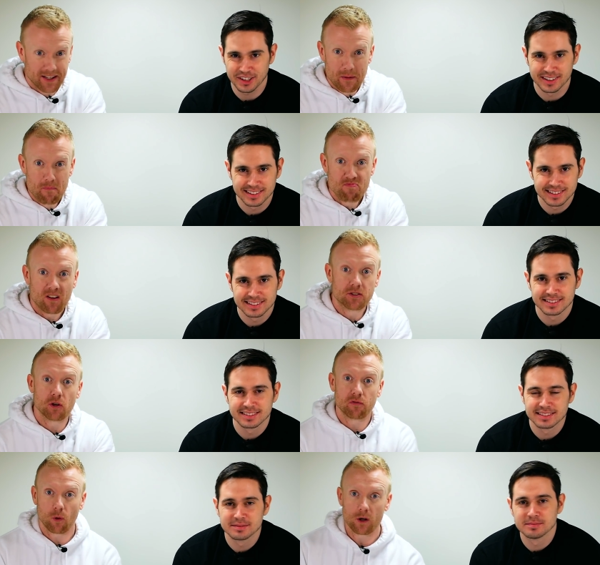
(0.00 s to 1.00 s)
Speaker 1: sure.
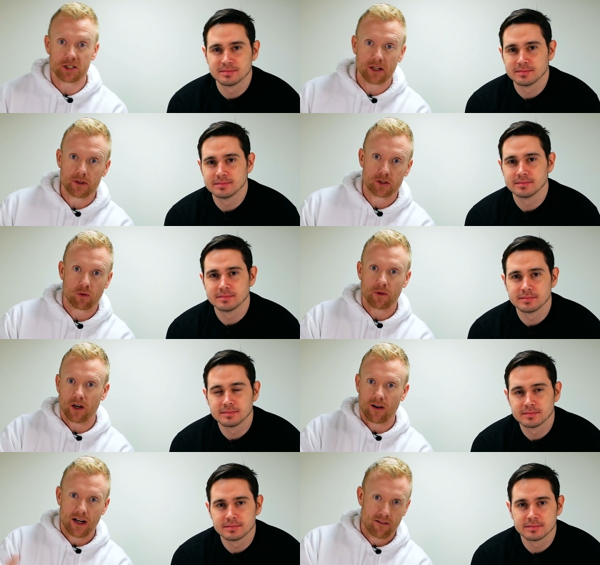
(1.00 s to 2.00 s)
So 4G, which is what
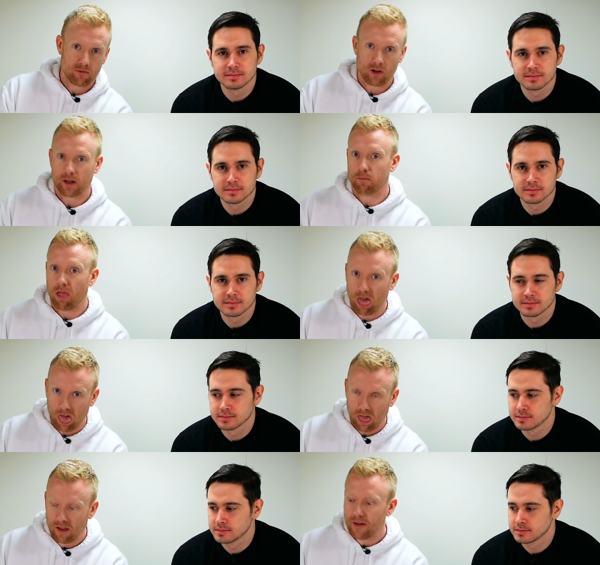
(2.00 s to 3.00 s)
we all have, and we're like,
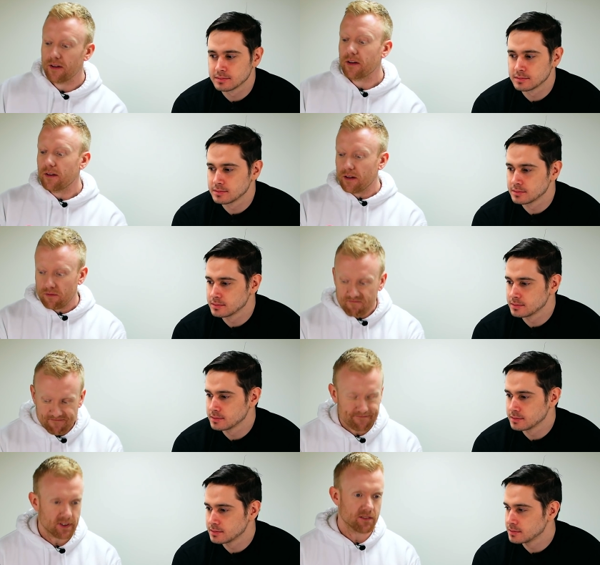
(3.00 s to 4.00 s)
Bleh.
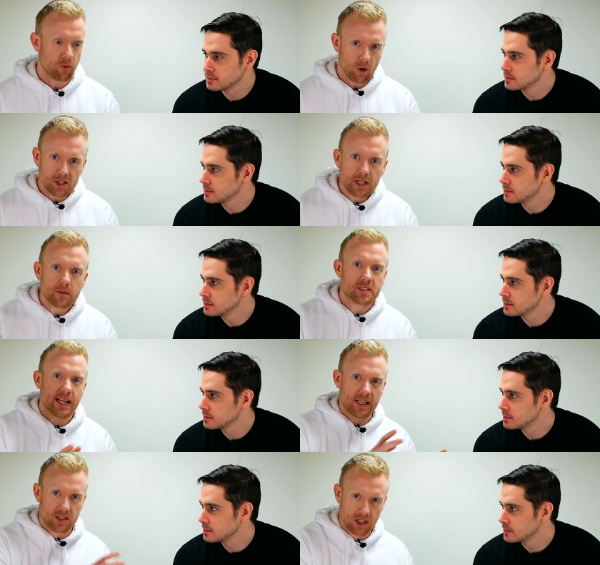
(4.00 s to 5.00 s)
4G was
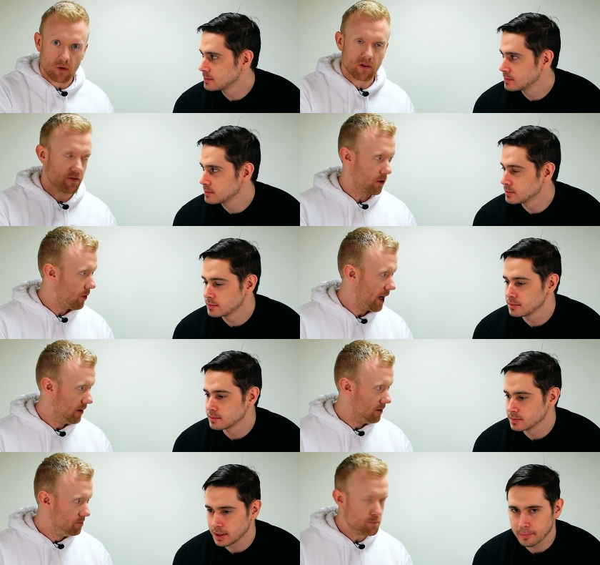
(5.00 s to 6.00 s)
getting slower for a
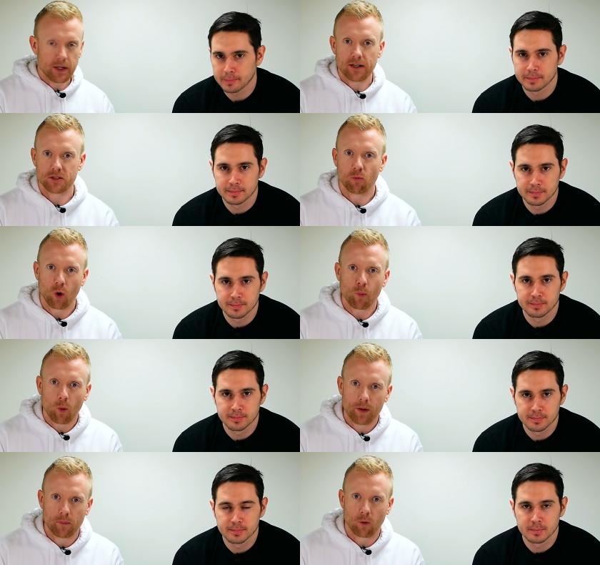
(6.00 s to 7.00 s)
while yep. because more and
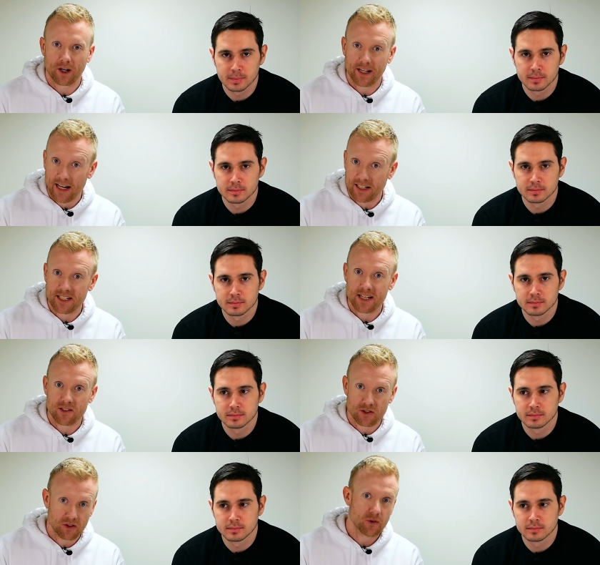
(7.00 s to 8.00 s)
more people were
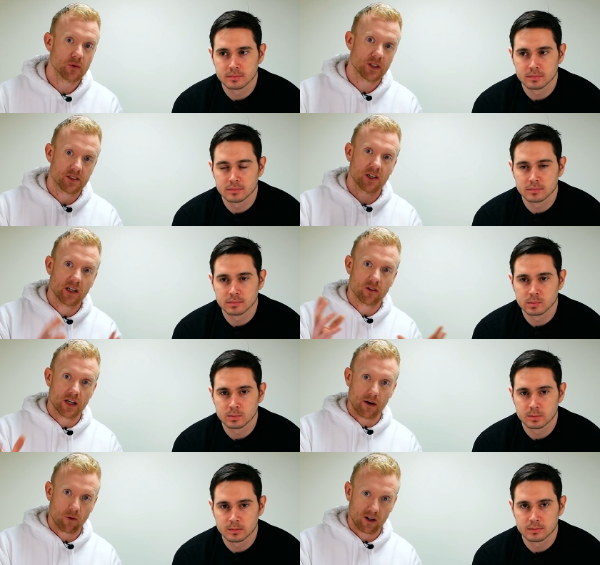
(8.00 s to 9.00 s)
connecting to the
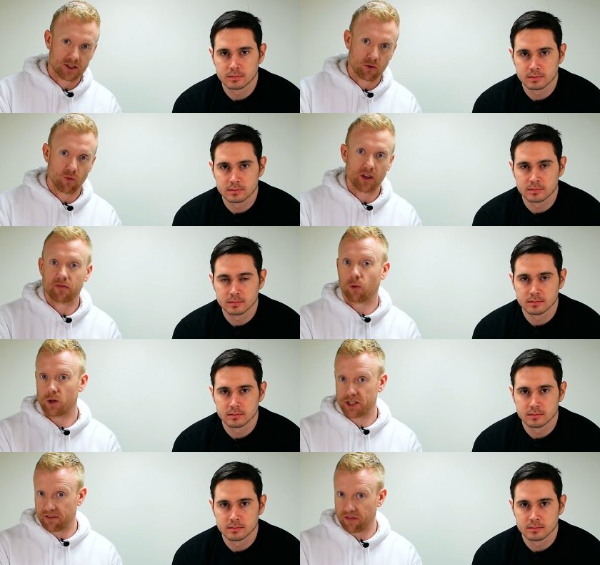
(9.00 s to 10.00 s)
cellular networks with
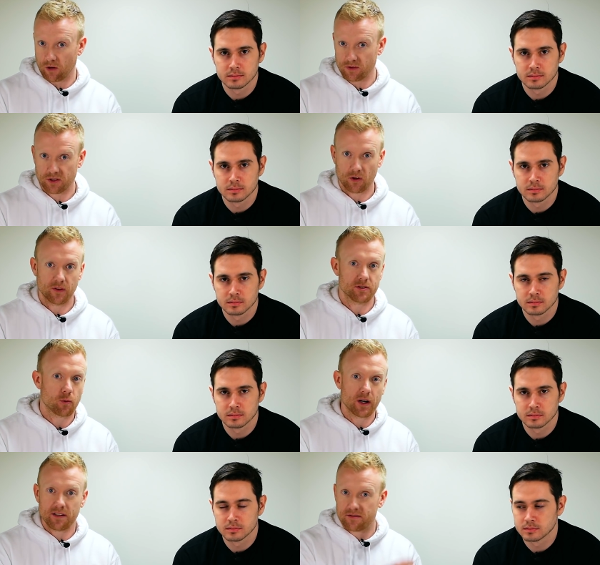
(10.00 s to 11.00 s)
4G phones. So in
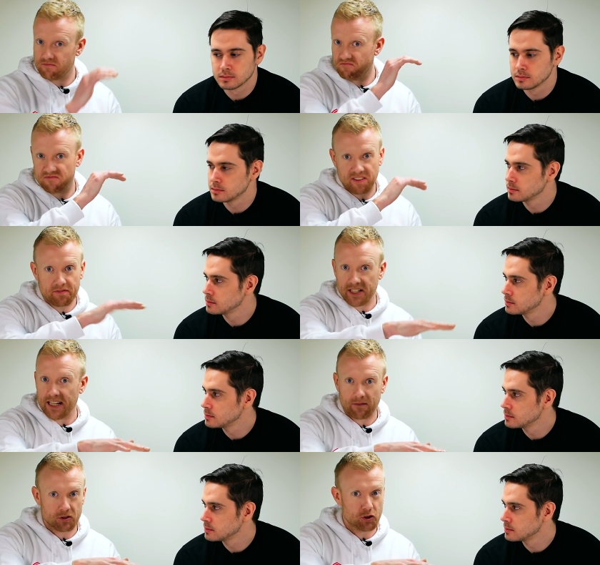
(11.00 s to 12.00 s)

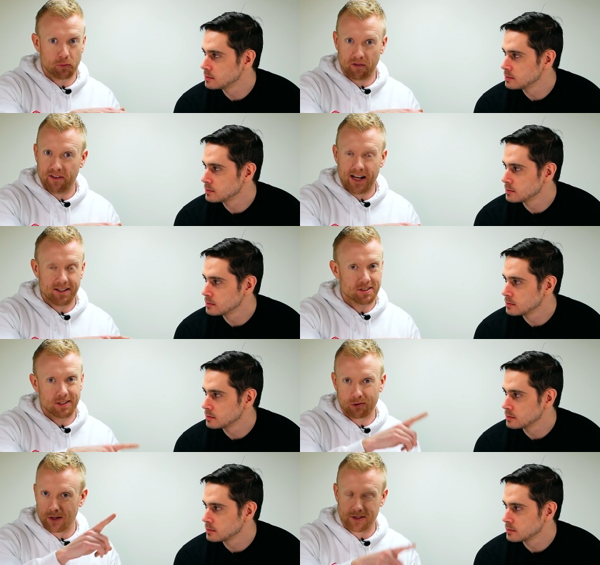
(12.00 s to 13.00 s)
2015, it was super fast,
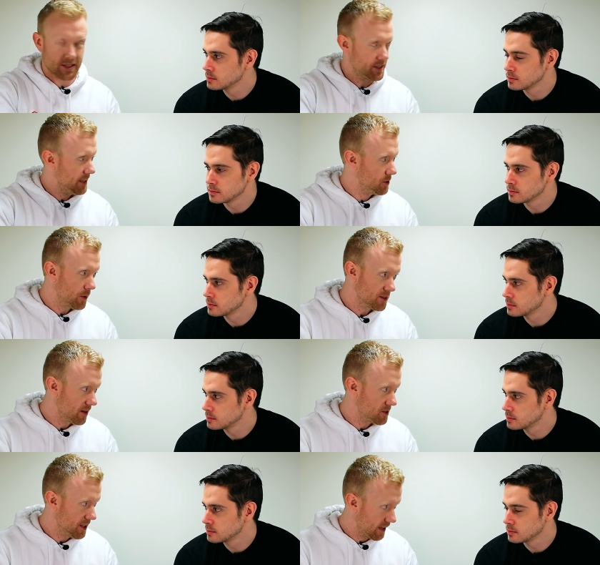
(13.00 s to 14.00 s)
and then 2016,
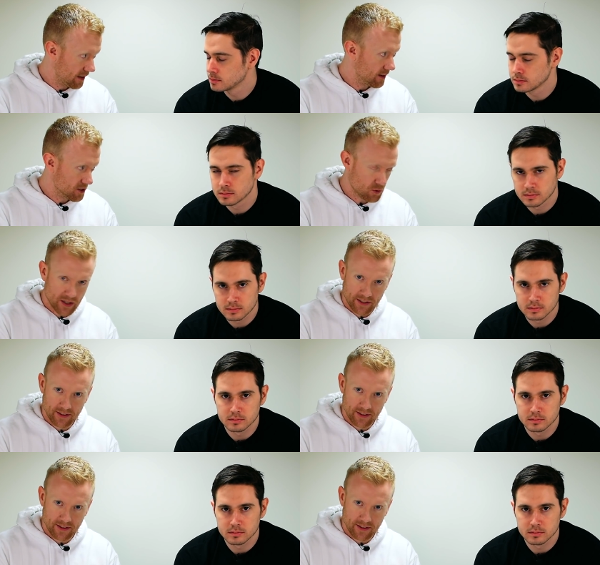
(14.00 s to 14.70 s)
2017, it got less quick.